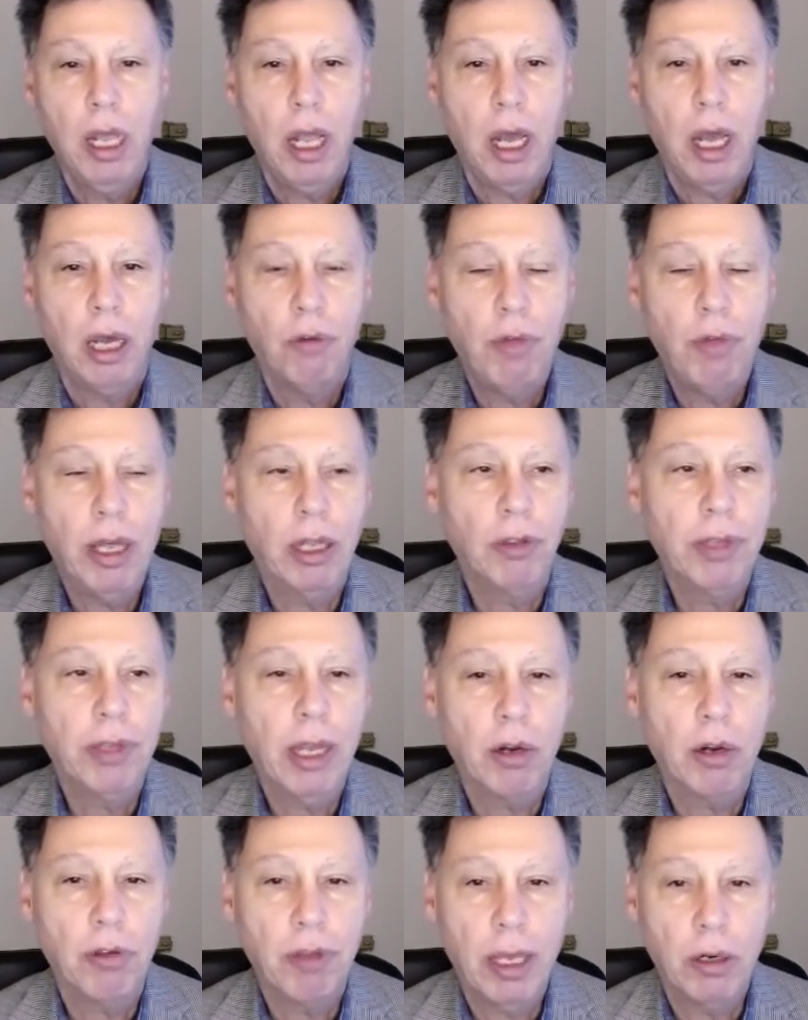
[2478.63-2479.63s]
of
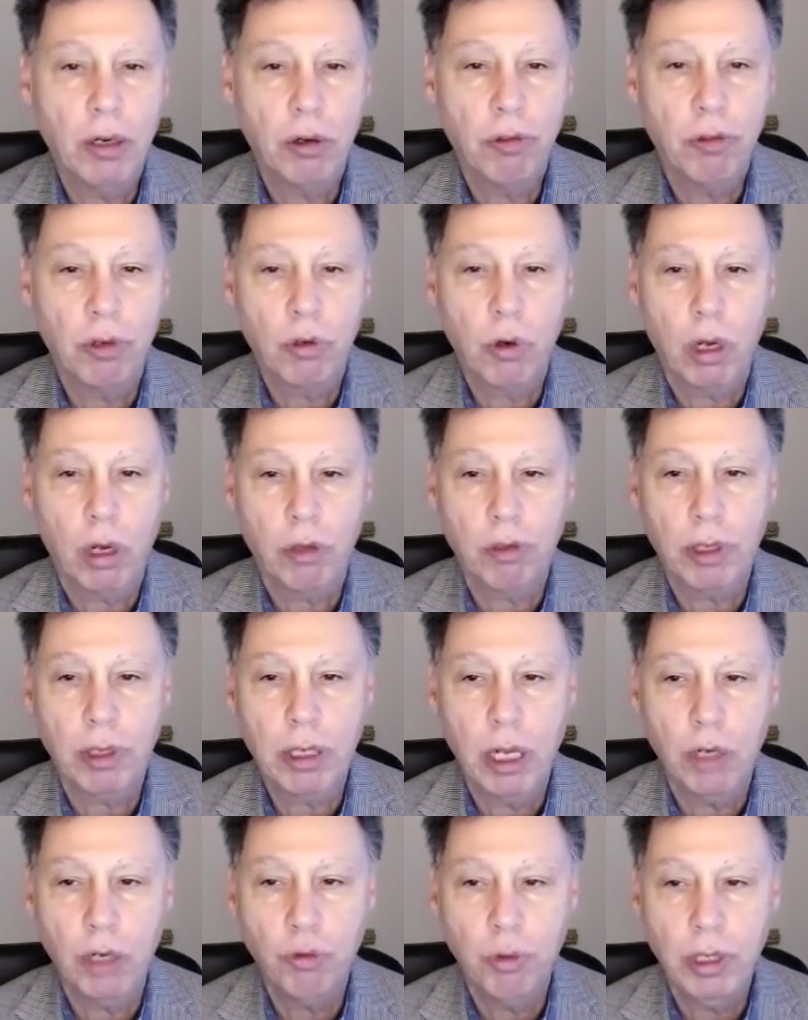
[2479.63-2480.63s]
healthcare centers across the
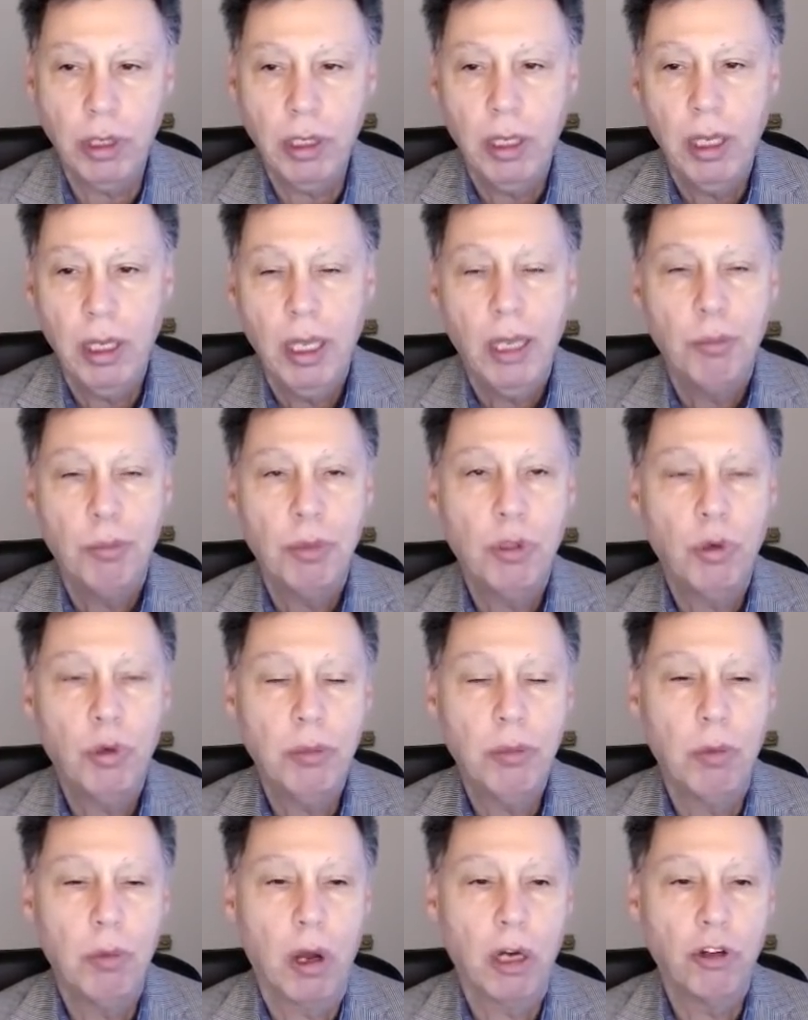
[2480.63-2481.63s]
country
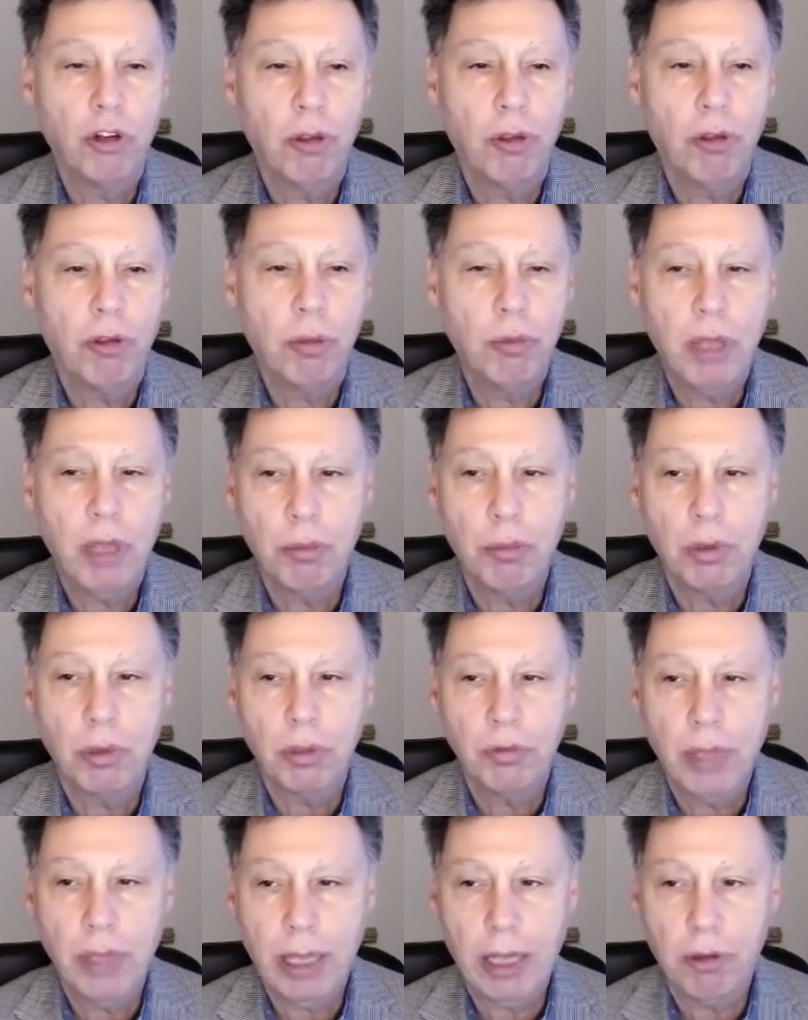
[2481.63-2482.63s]
between March and September
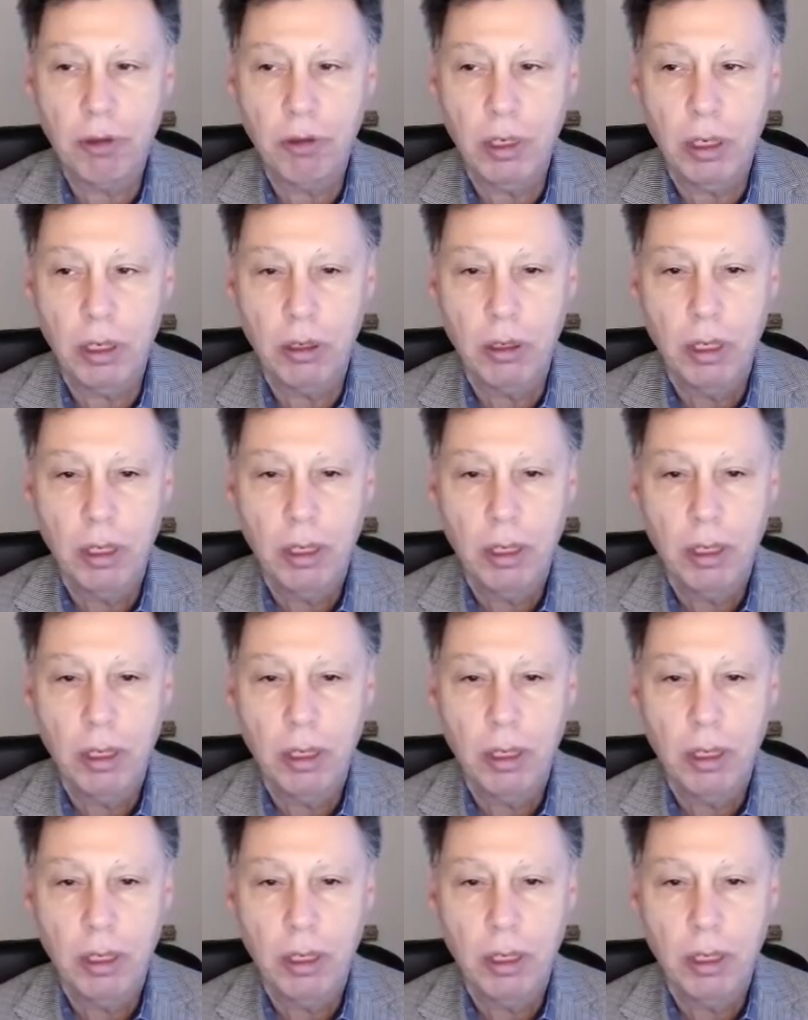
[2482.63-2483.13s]
of last year.